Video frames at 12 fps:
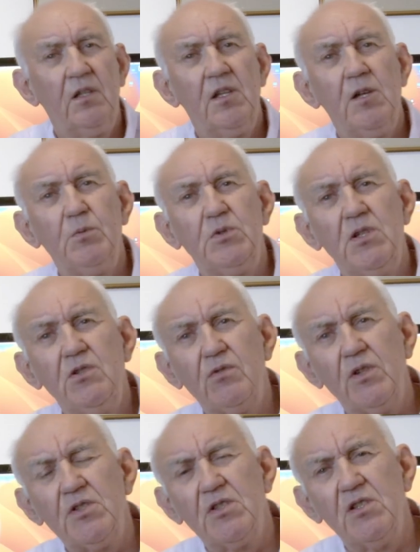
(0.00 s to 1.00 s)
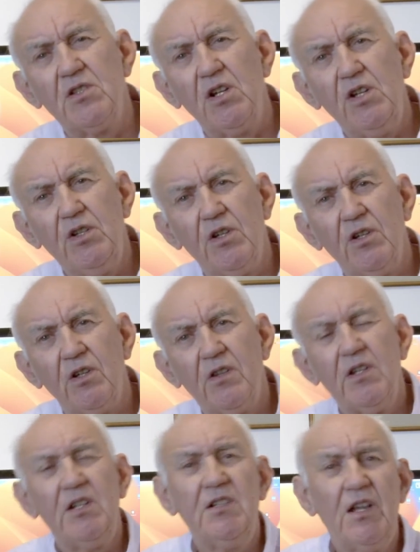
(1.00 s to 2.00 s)
it was interesting to learn
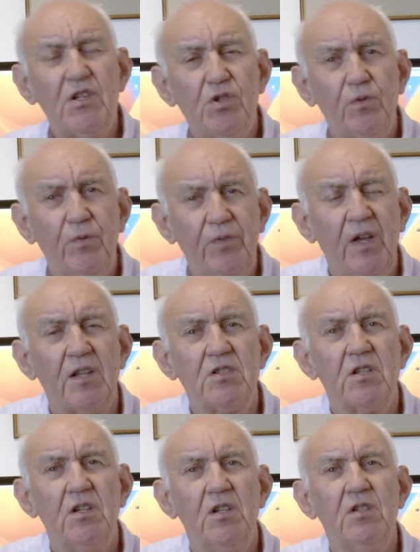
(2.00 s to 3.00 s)
that, in actual fact,